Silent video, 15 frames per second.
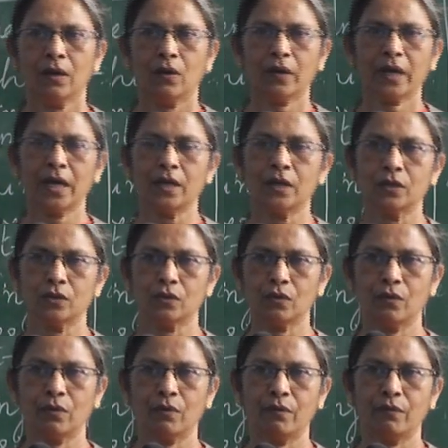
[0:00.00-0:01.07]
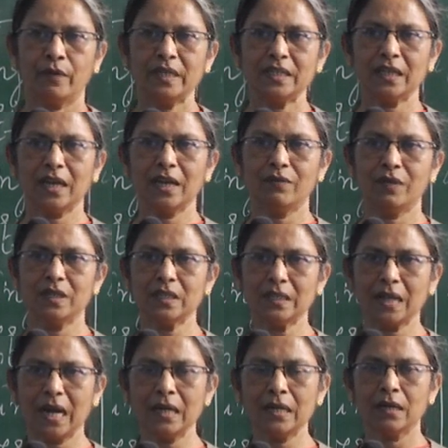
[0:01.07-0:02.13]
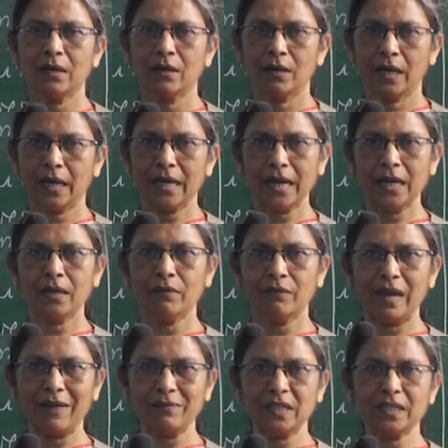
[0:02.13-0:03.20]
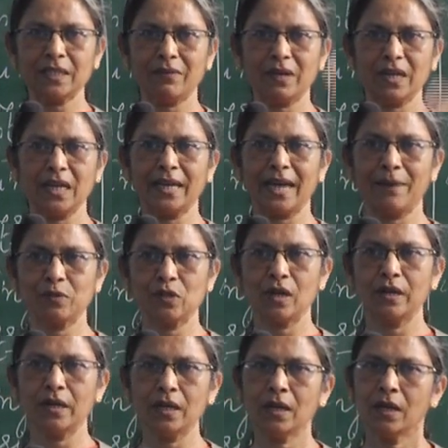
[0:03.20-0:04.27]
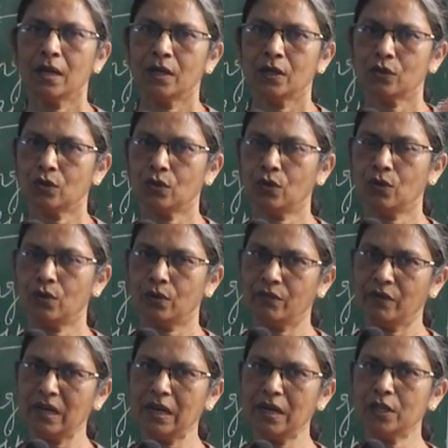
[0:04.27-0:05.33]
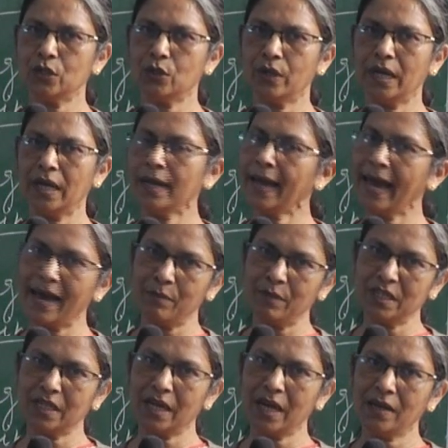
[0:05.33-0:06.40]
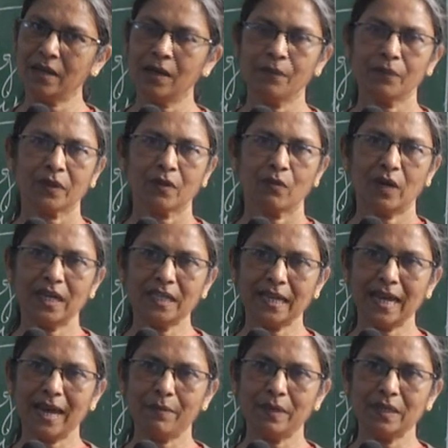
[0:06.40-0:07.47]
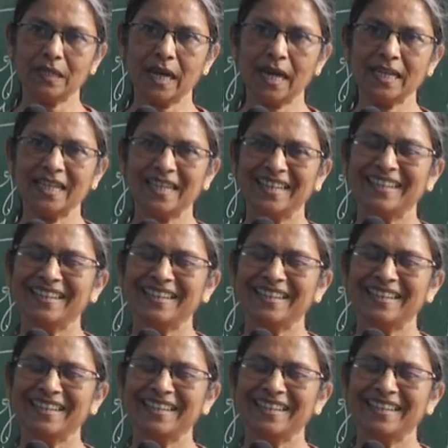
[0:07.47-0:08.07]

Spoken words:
Okay, so once again we start. Again, we'll just have a recap, children. So, we learned today habitat. What is an habitat?